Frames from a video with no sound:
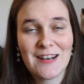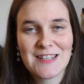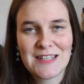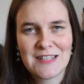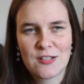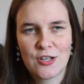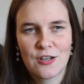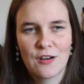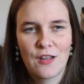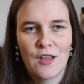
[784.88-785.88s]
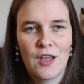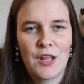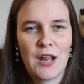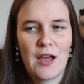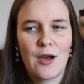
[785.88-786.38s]
other sister,
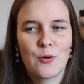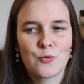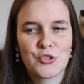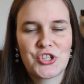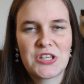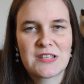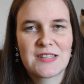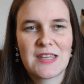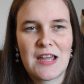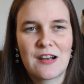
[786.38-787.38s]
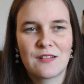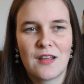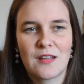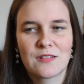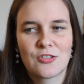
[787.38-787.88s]
and now she's scared
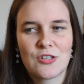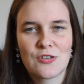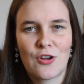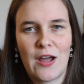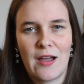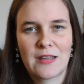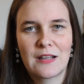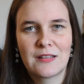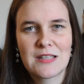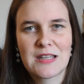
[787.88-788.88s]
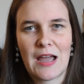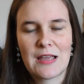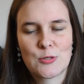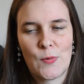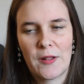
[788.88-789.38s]
that she's gonna kill this guy
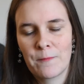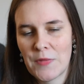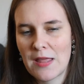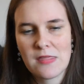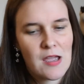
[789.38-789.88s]
as well. And